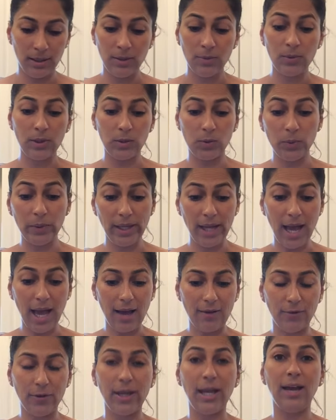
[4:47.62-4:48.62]
what do we
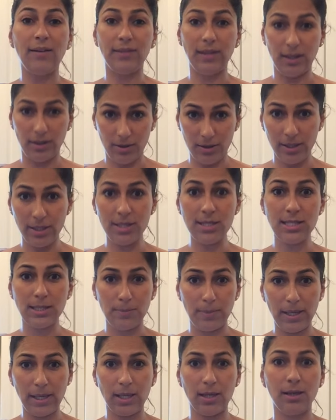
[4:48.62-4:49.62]
have? We have the onions, the
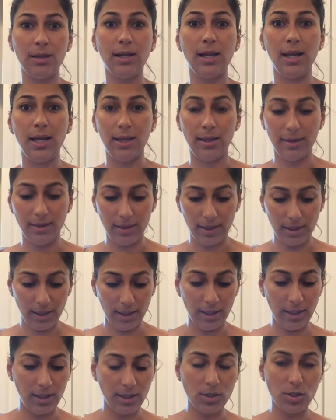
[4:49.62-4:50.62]
bacon, and
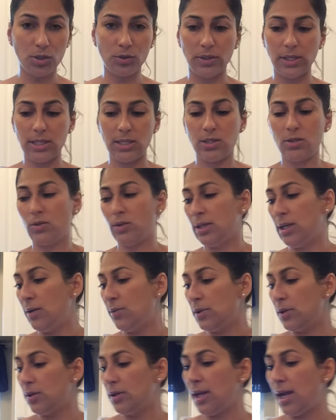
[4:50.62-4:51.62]
the chorizo. Now
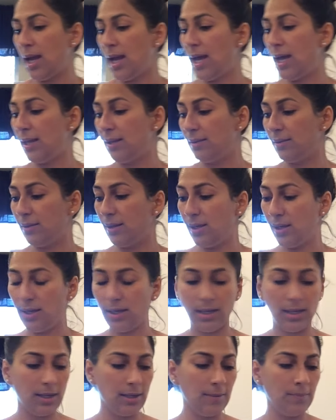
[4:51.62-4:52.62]
we're gonna add
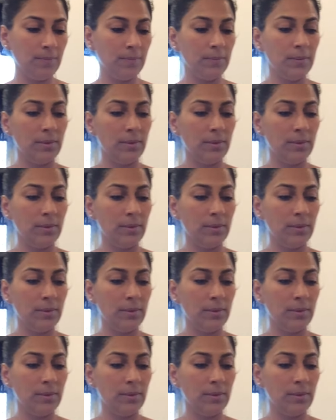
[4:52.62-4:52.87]
the